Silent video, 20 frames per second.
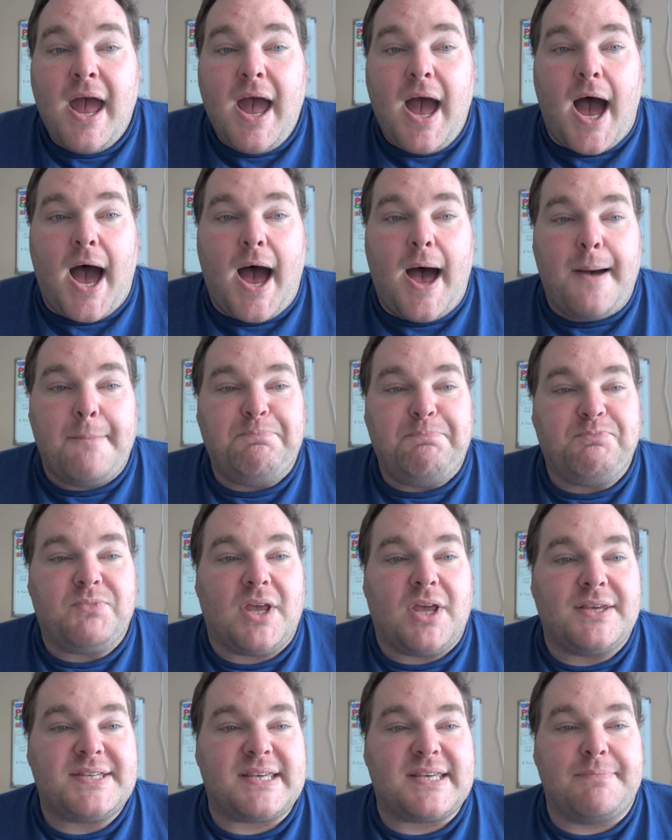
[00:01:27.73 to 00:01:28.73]

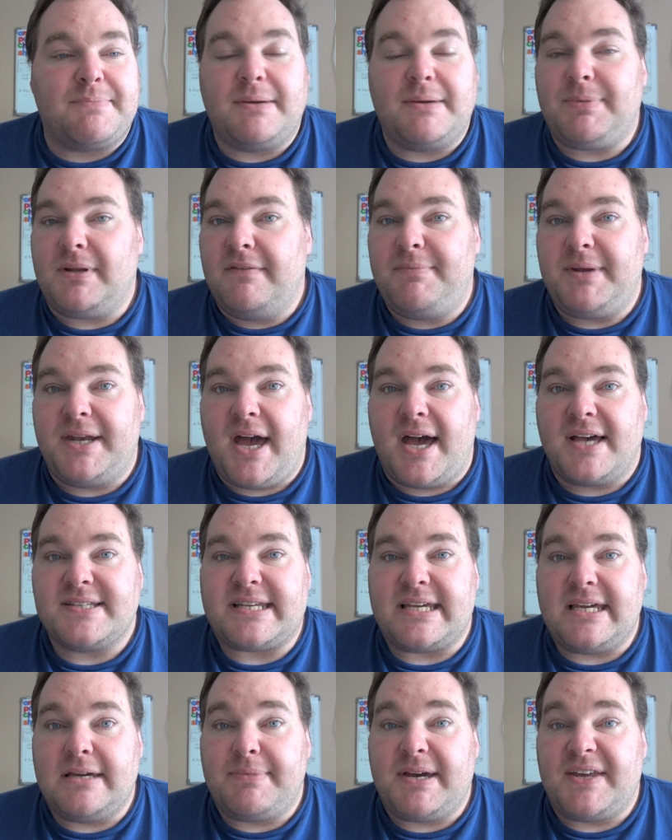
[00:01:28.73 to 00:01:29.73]
Some people have been
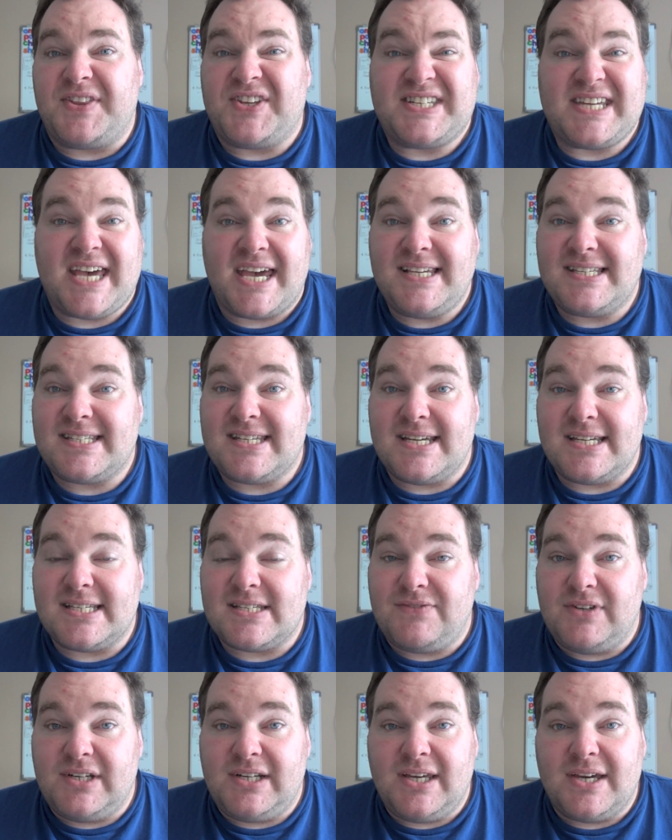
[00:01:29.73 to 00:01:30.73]
asking about the taste
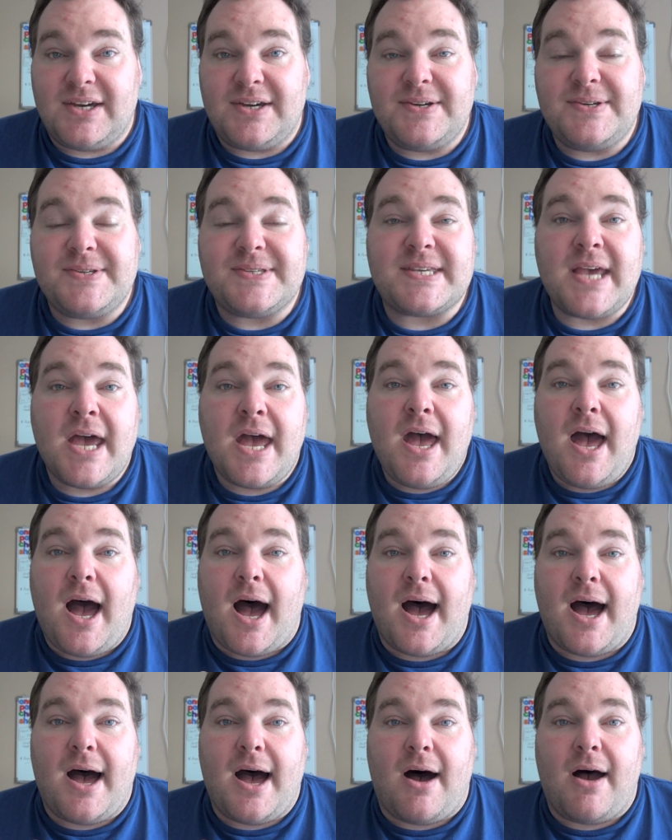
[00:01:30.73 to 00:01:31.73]
test videos.
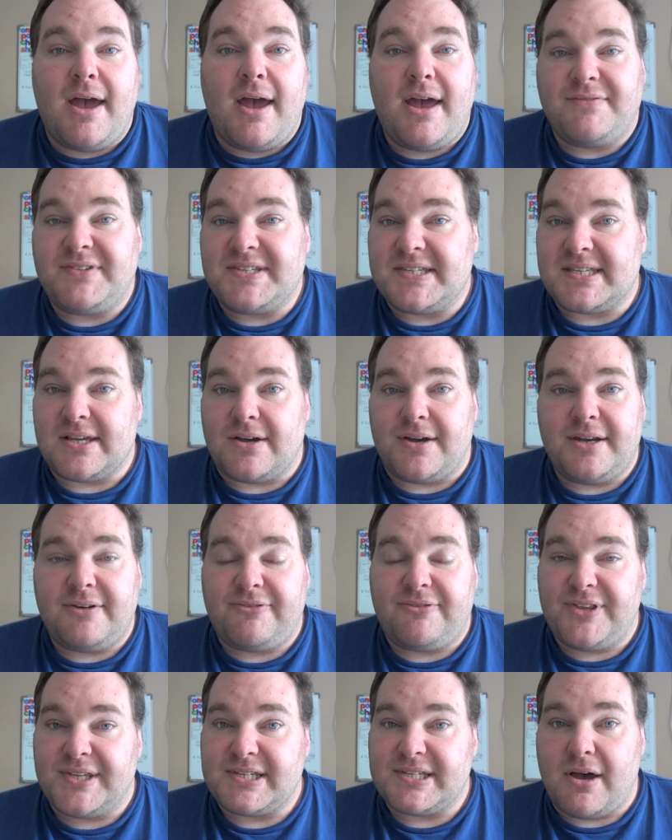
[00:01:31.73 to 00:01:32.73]
I have
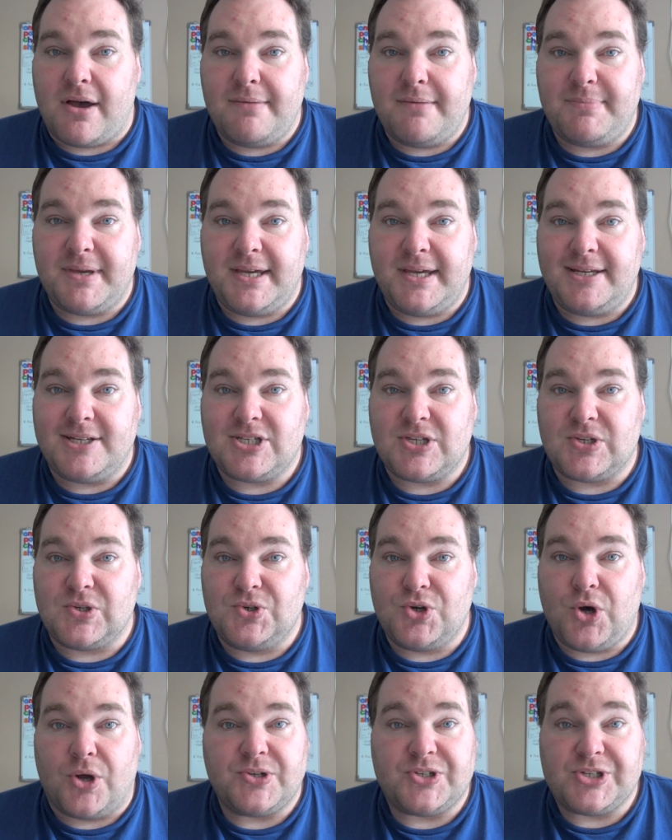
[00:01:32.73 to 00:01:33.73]
decided for the time being to
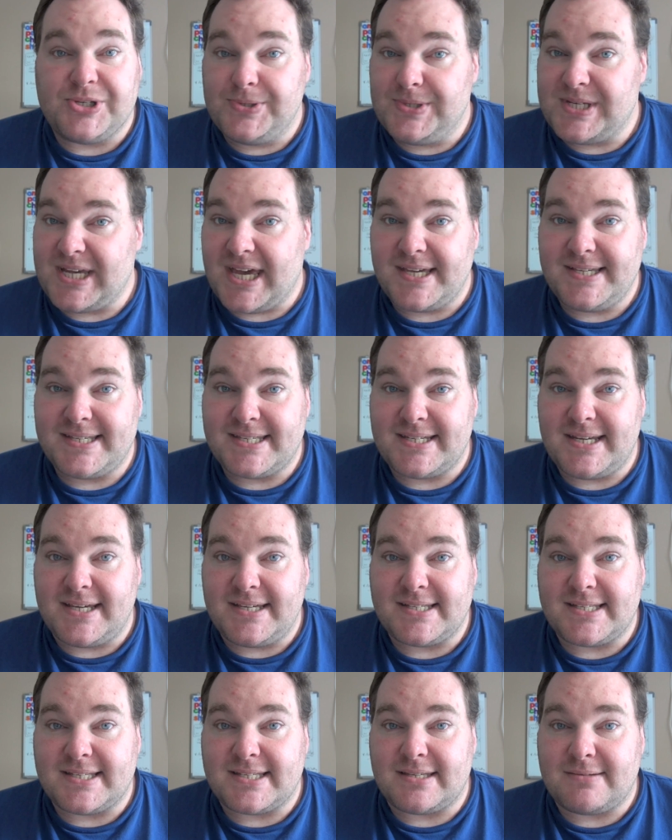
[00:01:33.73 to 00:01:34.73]
not do taste
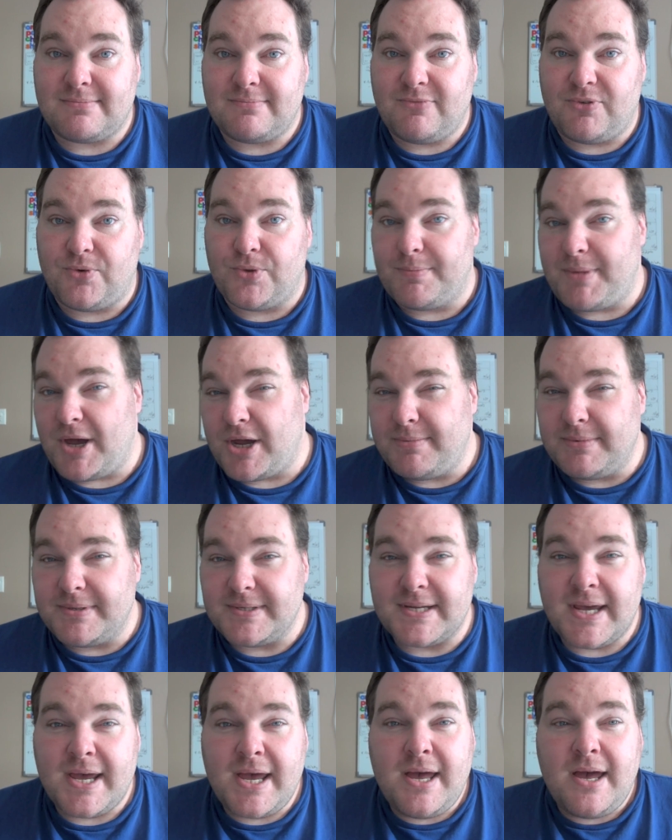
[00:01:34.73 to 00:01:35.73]
tests for the
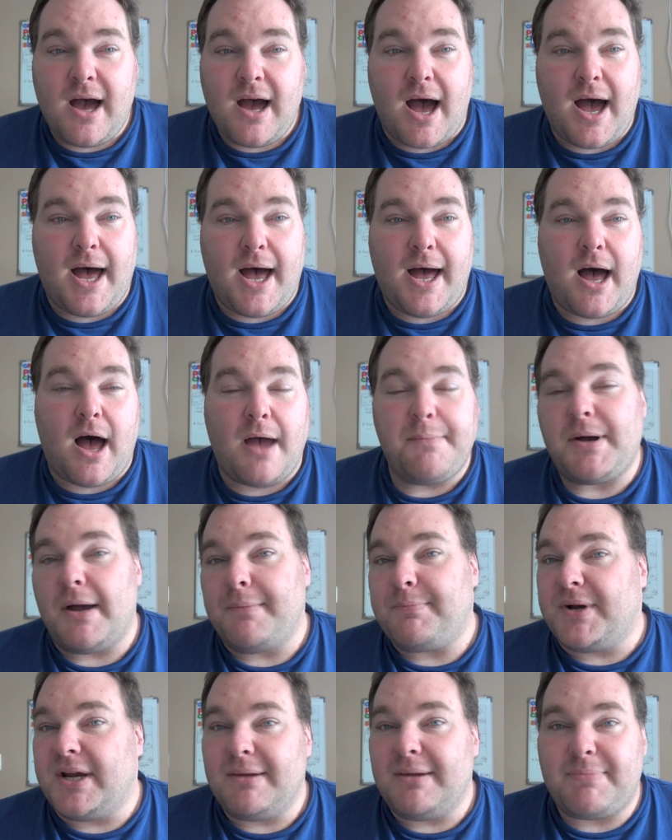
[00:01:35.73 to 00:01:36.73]
moment. I
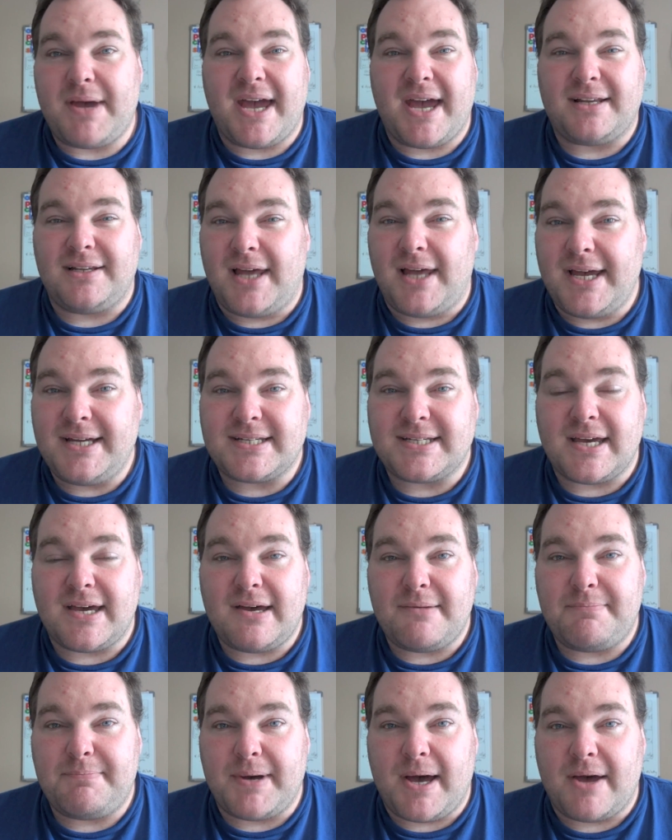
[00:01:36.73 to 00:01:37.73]
might bring it back
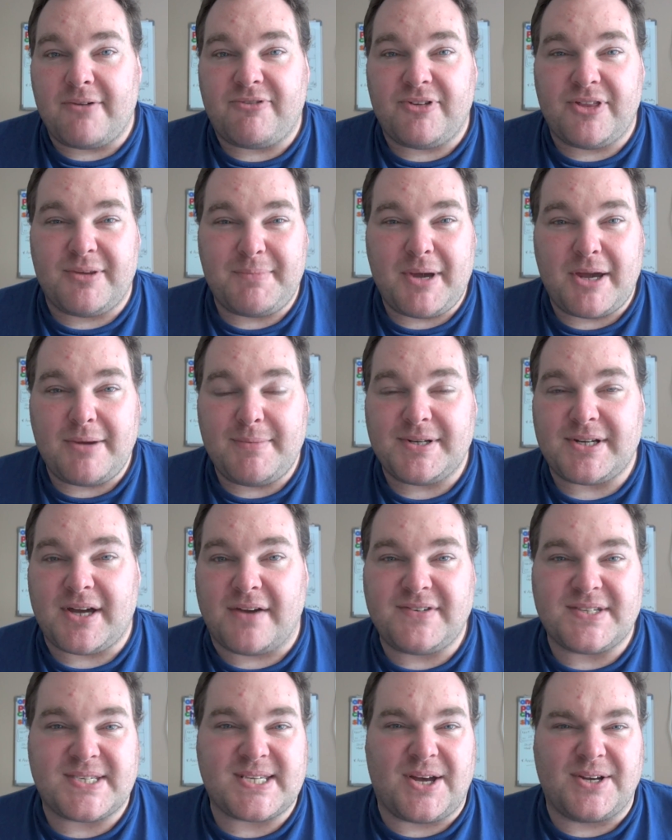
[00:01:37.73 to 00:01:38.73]
later, but for the moment
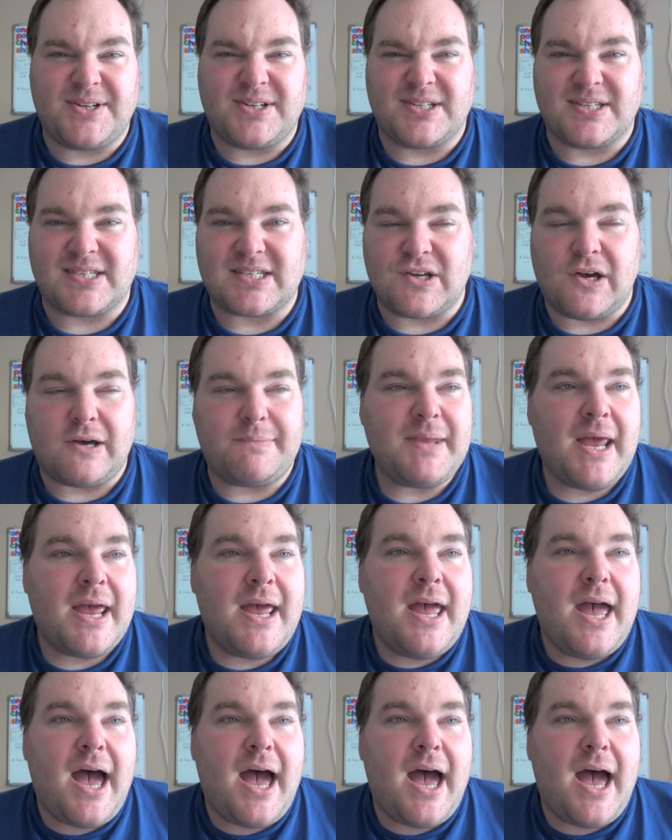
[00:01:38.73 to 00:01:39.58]
I've decided to stop.